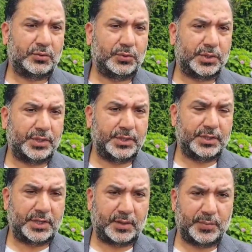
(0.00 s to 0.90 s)
to the
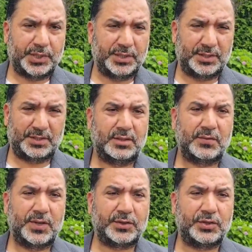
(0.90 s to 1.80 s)
Canadian Army the
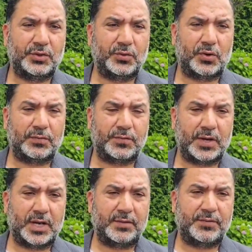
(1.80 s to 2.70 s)
rescue of
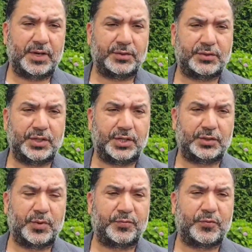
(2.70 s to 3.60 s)
Afghan
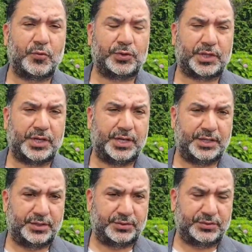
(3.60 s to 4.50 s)
Sikhs before the
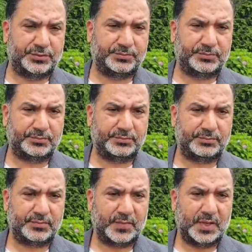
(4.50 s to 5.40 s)
Canadians,
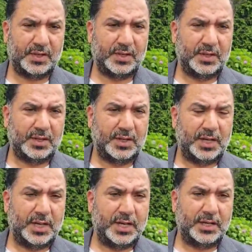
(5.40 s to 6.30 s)

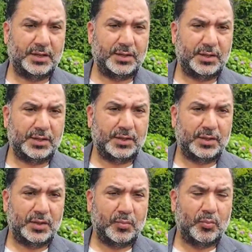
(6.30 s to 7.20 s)
and
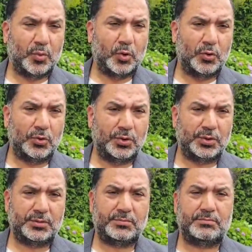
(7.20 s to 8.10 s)
more
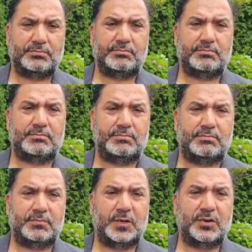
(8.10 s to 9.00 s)

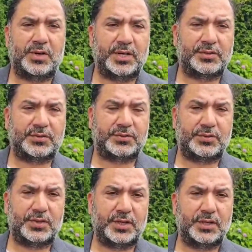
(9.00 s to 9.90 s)

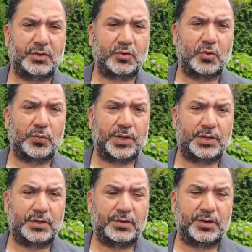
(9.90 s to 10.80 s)
arrests in
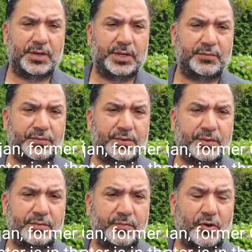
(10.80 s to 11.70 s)
COVID relief
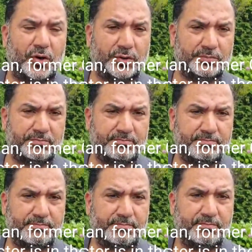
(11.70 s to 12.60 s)
fraud
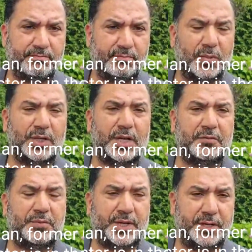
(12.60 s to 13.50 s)
by the
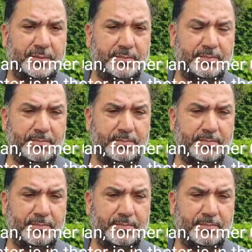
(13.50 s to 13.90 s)
FBI.